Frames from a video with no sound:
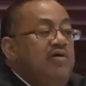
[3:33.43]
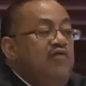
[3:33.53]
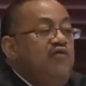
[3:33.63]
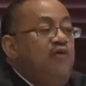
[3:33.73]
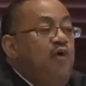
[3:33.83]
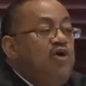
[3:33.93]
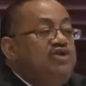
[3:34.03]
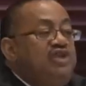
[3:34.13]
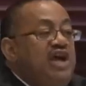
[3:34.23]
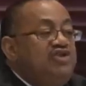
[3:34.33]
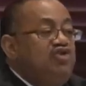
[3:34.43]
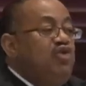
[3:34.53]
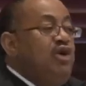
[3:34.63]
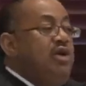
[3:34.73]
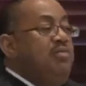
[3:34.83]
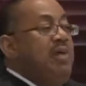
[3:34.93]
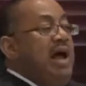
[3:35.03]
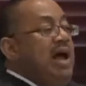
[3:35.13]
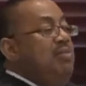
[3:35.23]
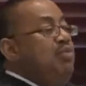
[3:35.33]
for gesturing
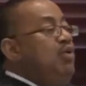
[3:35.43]
by